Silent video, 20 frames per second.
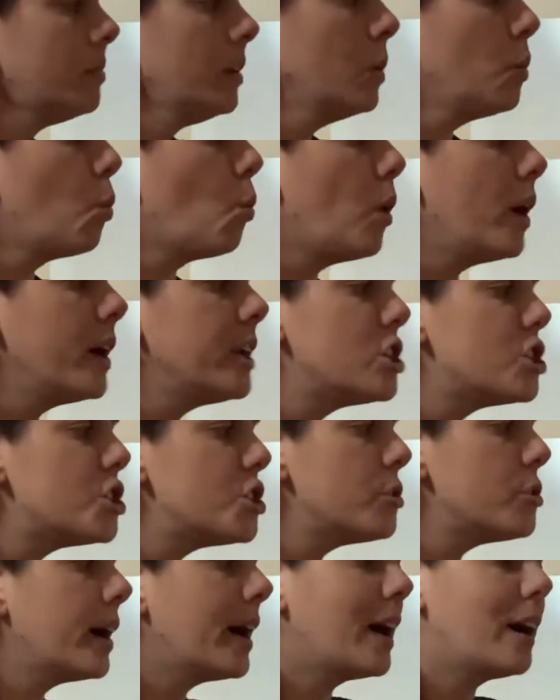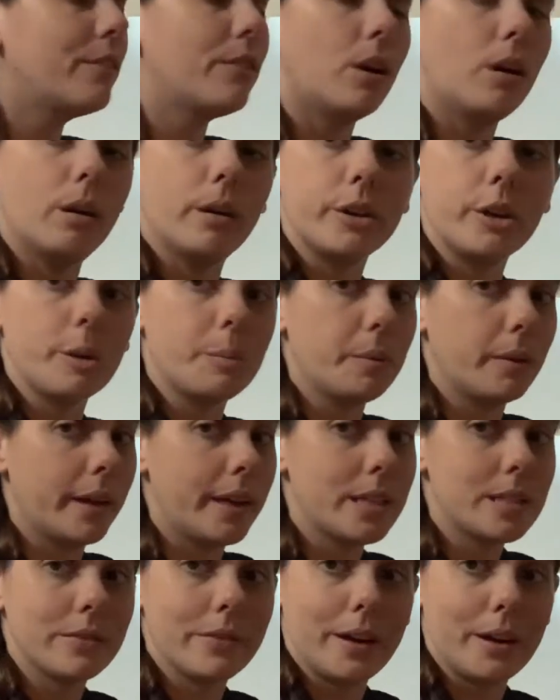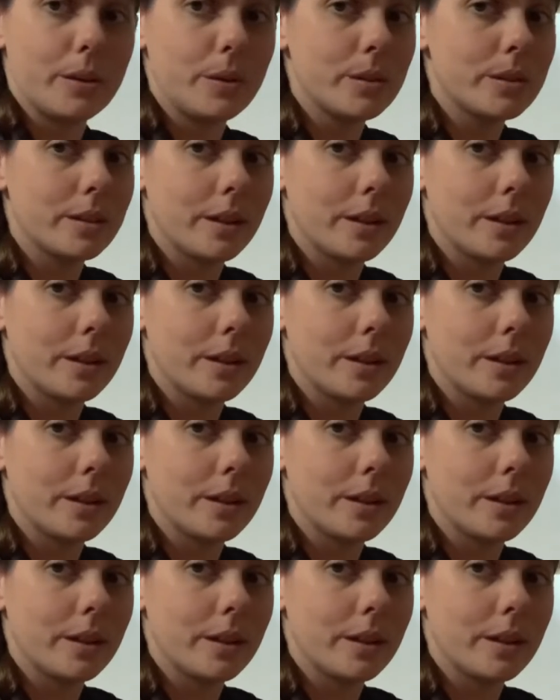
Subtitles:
Once you have all your place values